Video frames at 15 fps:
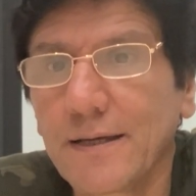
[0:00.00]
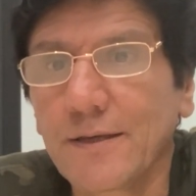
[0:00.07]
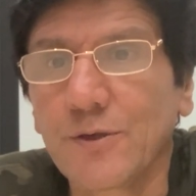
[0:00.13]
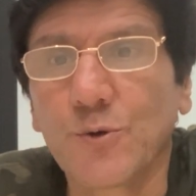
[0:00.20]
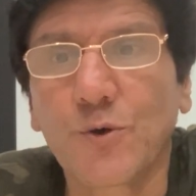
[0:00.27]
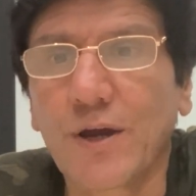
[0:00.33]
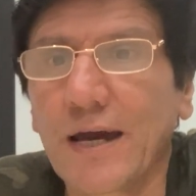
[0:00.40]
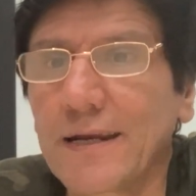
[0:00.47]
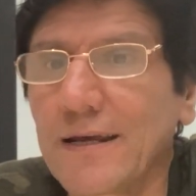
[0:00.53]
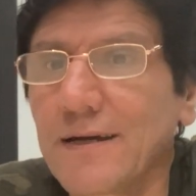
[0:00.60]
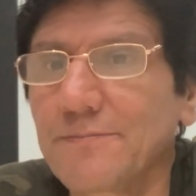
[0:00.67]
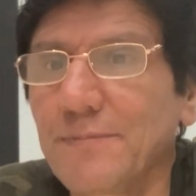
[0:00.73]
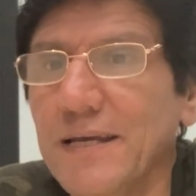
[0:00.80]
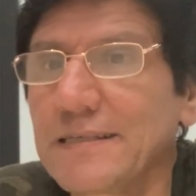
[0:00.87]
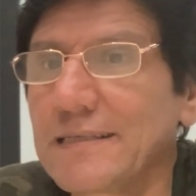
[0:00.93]
You
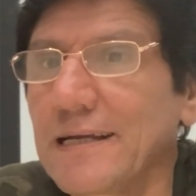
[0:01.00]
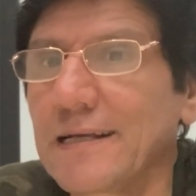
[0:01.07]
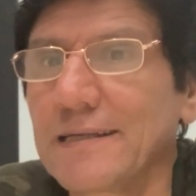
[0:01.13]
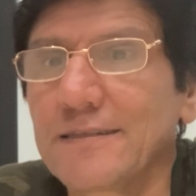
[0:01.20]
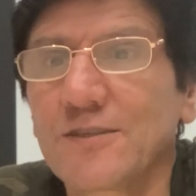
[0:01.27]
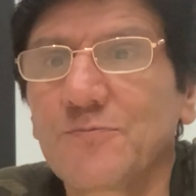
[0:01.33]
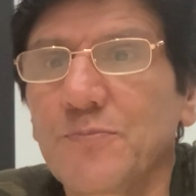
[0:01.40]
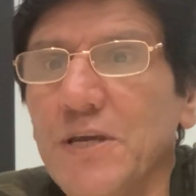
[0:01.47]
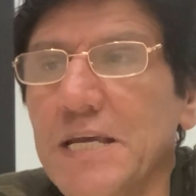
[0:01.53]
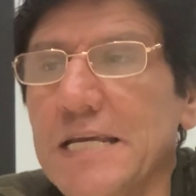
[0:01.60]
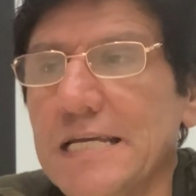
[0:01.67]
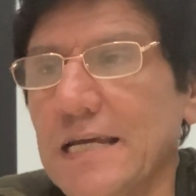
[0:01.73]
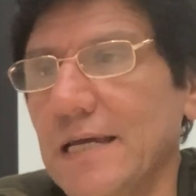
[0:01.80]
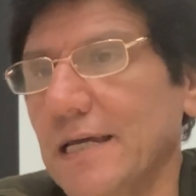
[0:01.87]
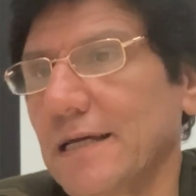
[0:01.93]
cannot basically
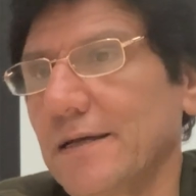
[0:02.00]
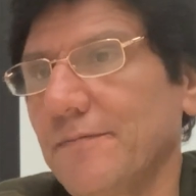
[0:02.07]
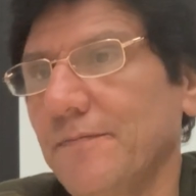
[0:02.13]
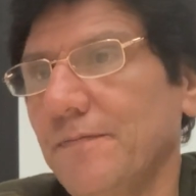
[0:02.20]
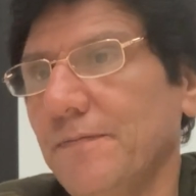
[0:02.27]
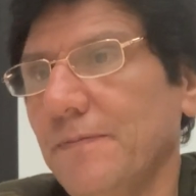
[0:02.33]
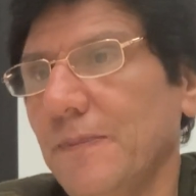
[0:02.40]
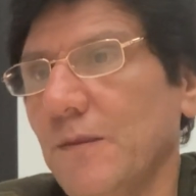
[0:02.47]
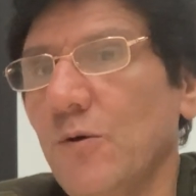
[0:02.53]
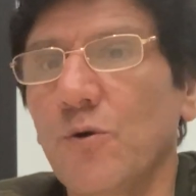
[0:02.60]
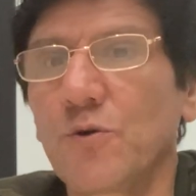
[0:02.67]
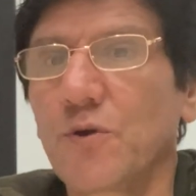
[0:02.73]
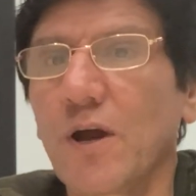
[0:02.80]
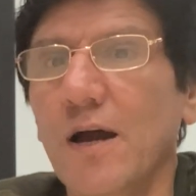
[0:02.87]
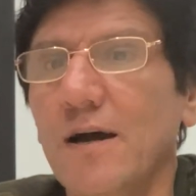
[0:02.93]
speak, or
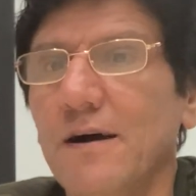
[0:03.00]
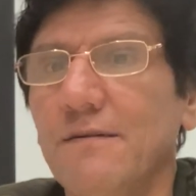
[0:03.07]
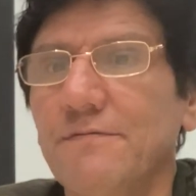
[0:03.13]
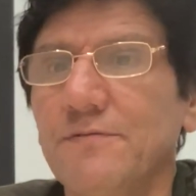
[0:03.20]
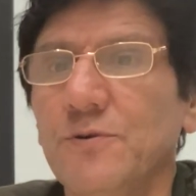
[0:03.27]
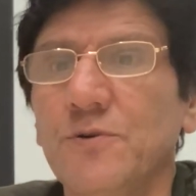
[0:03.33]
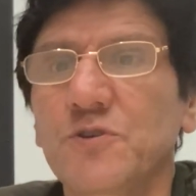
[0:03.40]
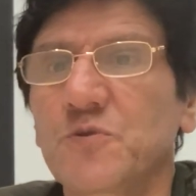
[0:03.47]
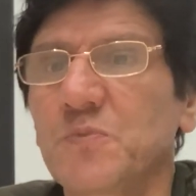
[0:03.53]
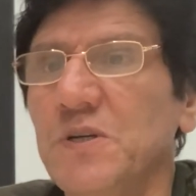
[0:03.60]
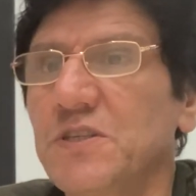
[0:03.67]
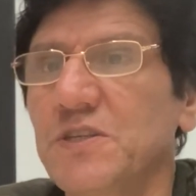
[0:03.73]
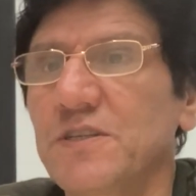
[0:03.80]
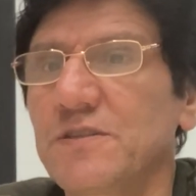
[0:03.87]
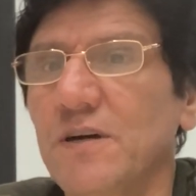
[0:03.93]
your
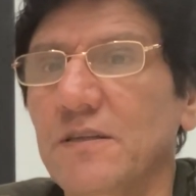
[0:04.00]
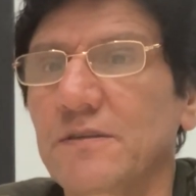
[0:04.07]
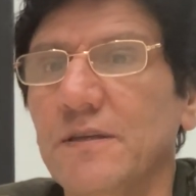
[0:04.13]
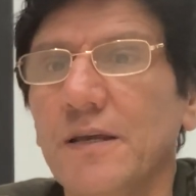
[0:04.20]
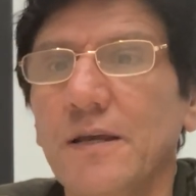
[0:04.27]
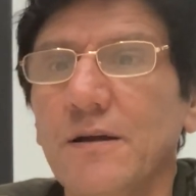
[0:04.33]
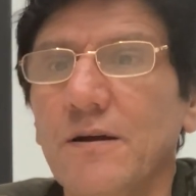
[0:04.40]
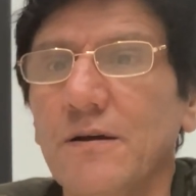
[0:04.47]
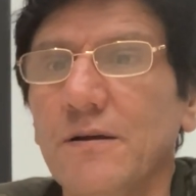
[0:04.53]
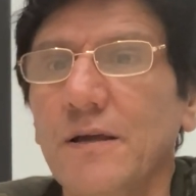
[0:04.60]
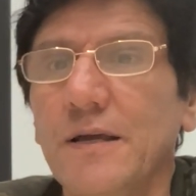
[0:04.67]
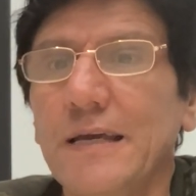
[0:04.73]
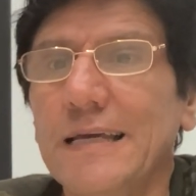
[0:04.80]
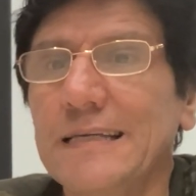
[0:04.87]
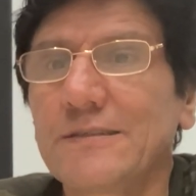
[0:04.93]
speech is not
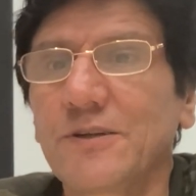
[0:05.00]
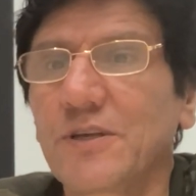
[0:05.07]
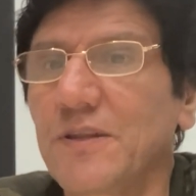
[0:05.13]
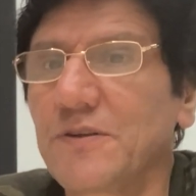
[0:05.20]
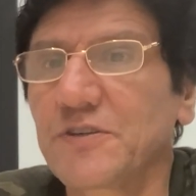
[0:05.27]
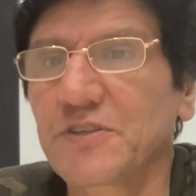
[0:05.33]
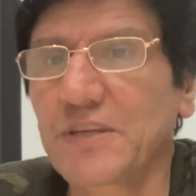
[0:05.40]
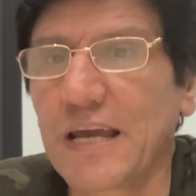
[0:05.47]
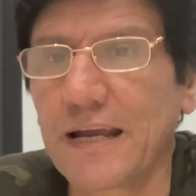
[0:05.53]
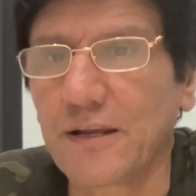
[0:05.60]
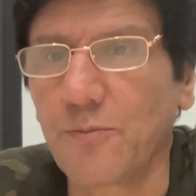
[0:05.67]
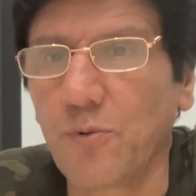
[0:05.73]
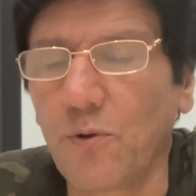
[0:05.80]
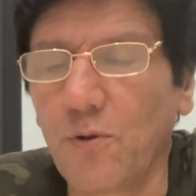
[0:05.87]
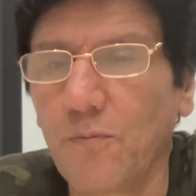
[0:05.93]

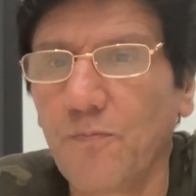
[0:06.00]
understandable.